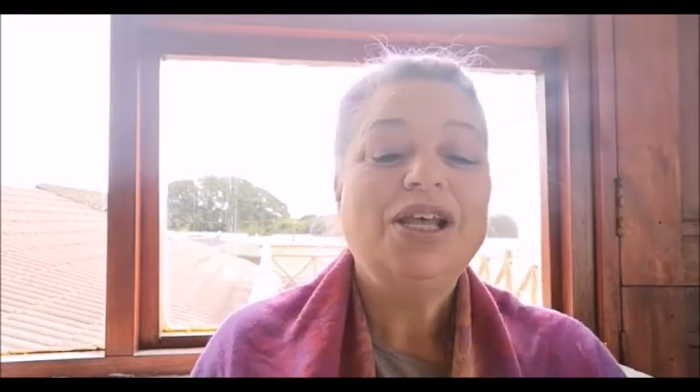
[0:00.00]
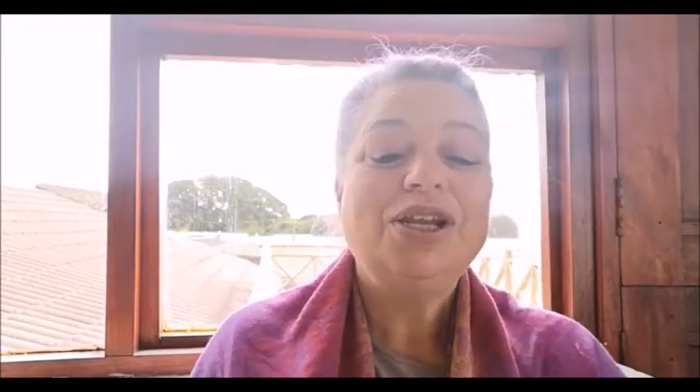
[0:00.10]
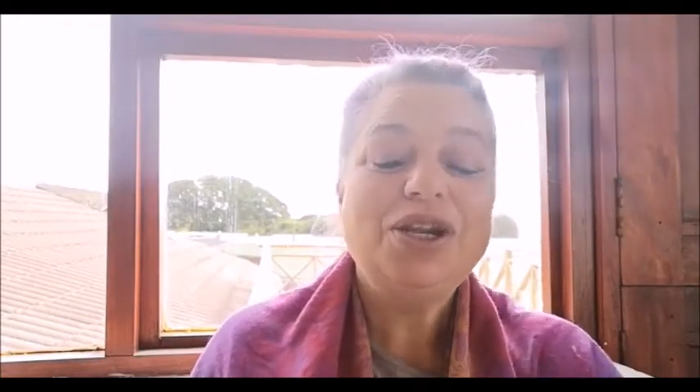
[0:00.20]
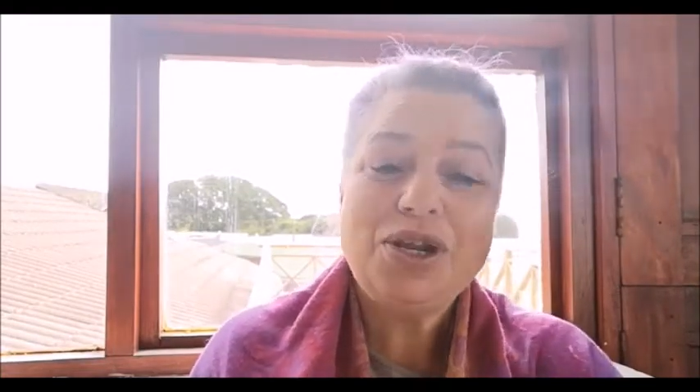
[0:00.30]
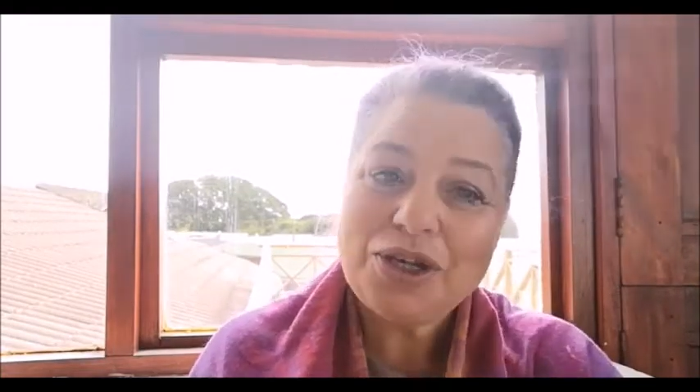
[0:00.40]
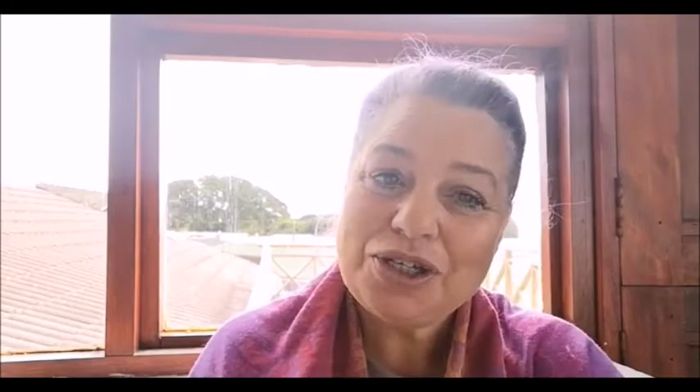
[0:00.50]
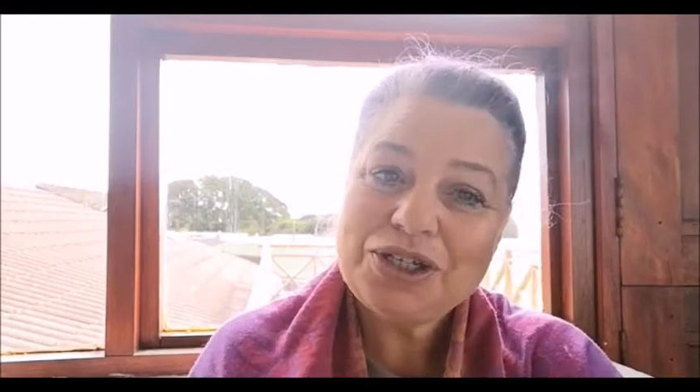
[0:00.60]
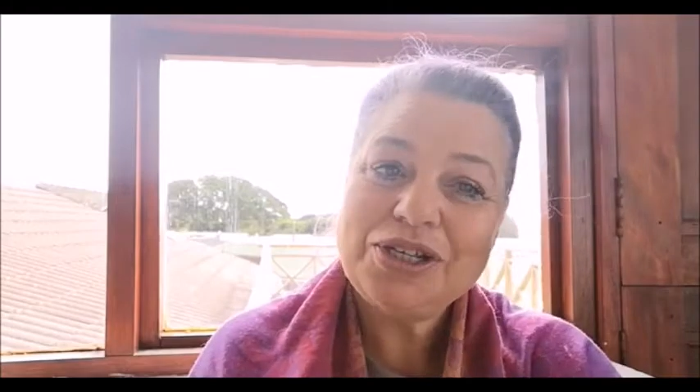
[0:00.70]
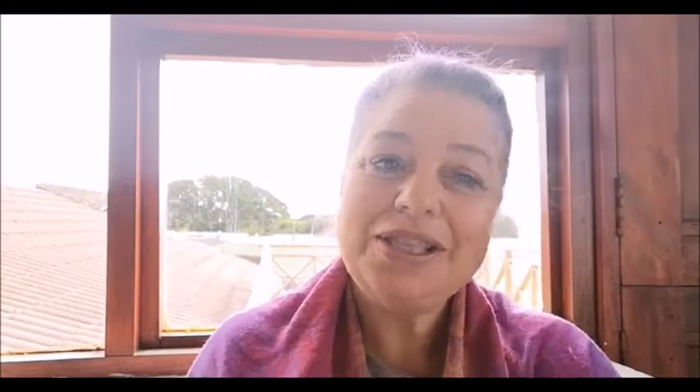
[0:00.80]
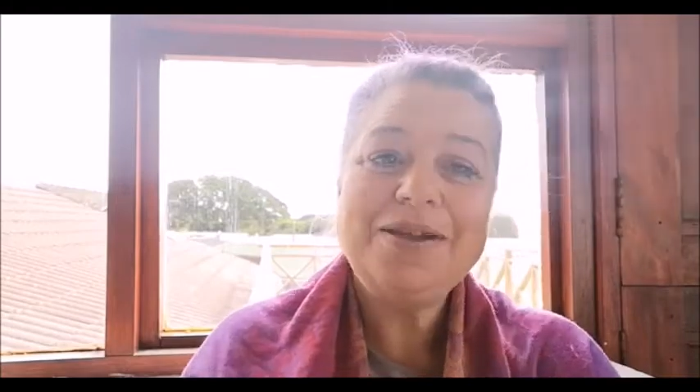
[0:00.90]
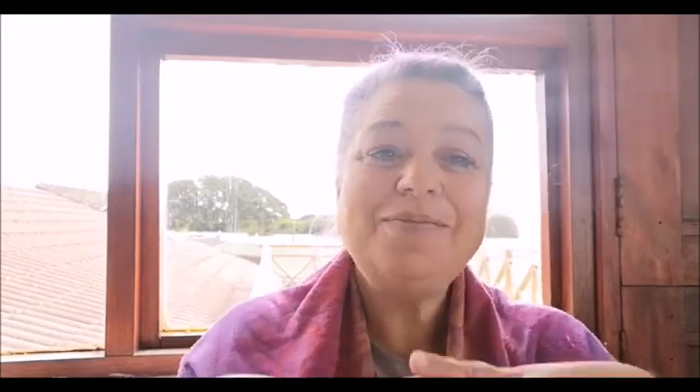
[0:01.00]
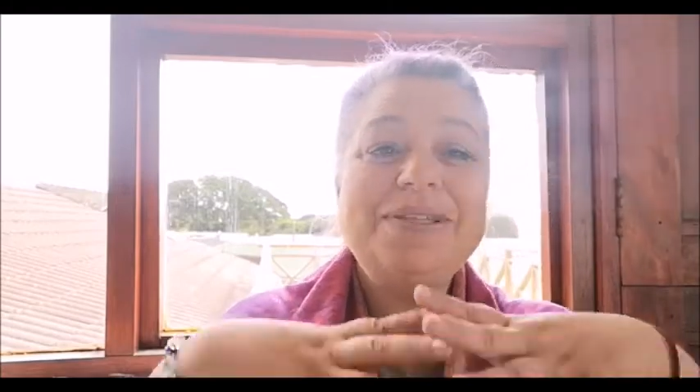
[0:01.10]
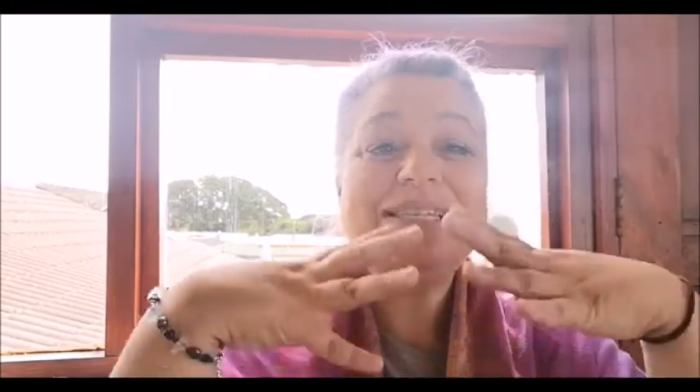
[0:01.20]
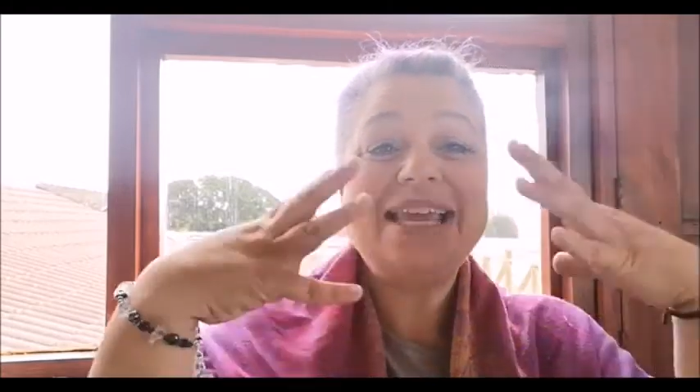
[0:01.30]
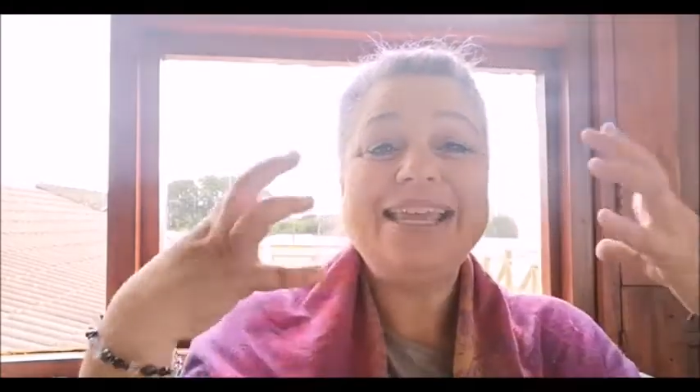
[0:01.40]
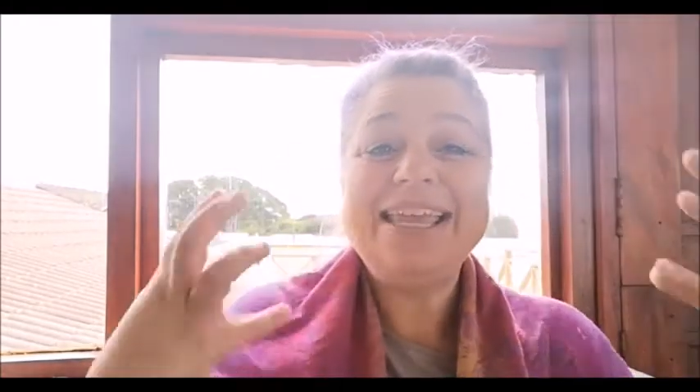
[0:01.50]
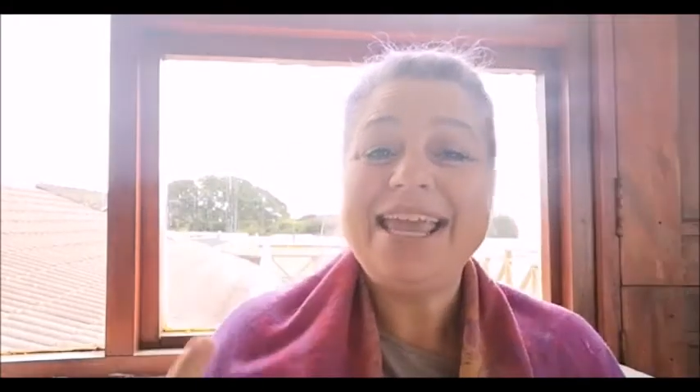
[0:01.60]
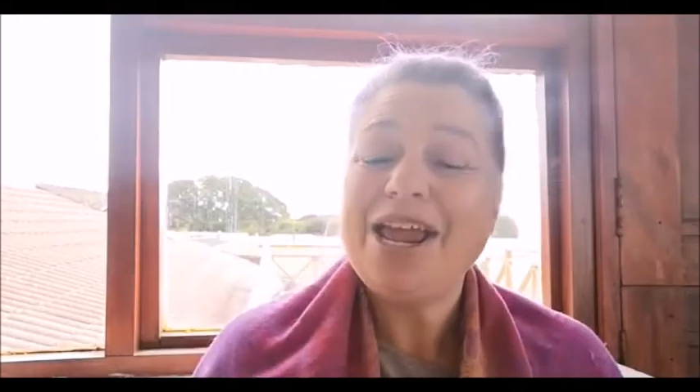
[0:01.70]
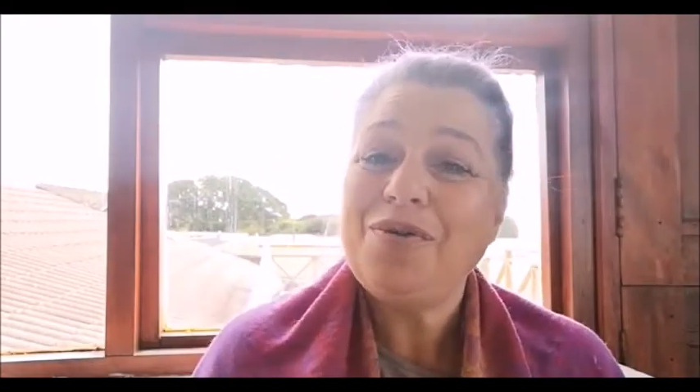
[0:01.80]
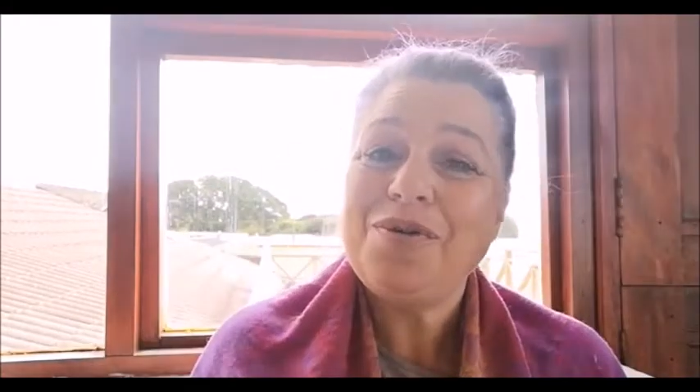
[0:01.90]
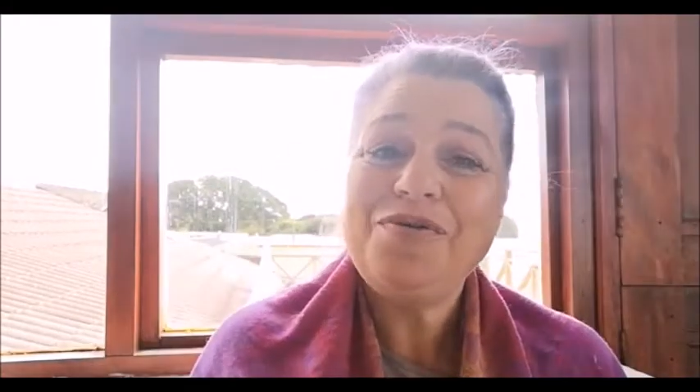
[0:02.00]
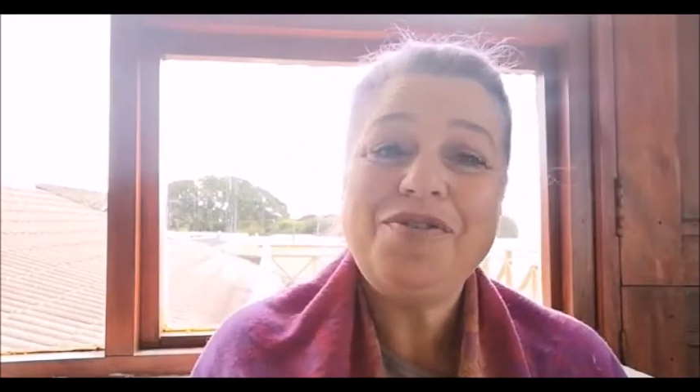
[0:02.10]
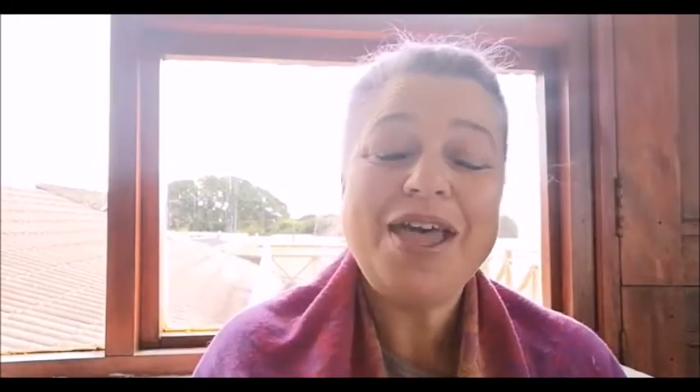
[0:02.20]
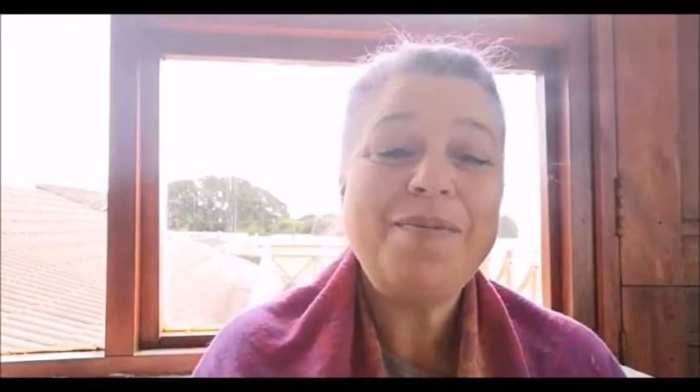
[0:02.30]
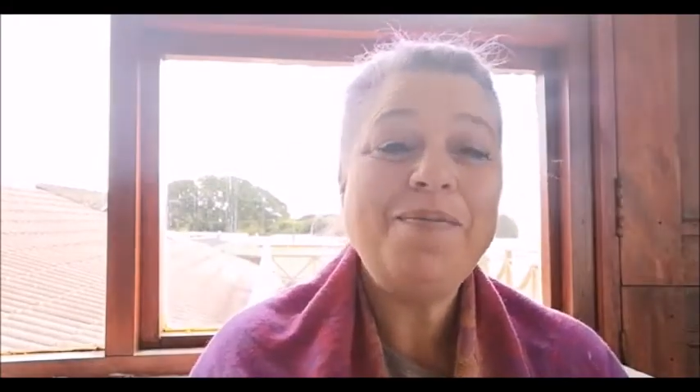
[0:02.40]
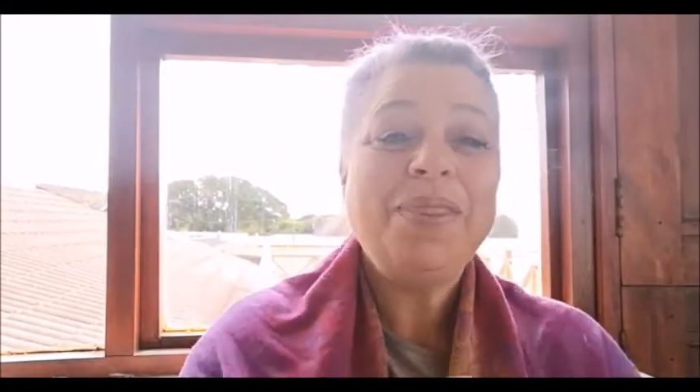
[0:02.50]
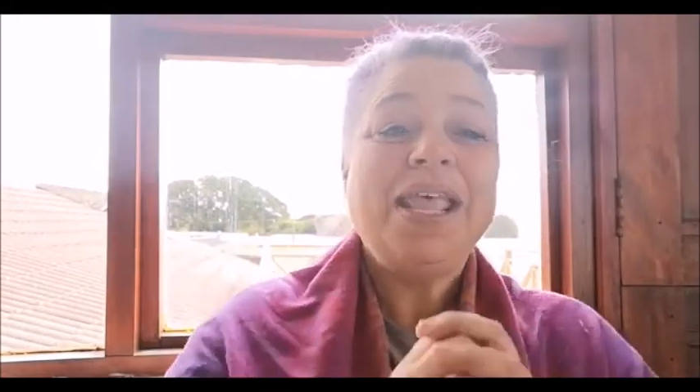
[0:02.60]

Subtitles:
nurture them, take care of them,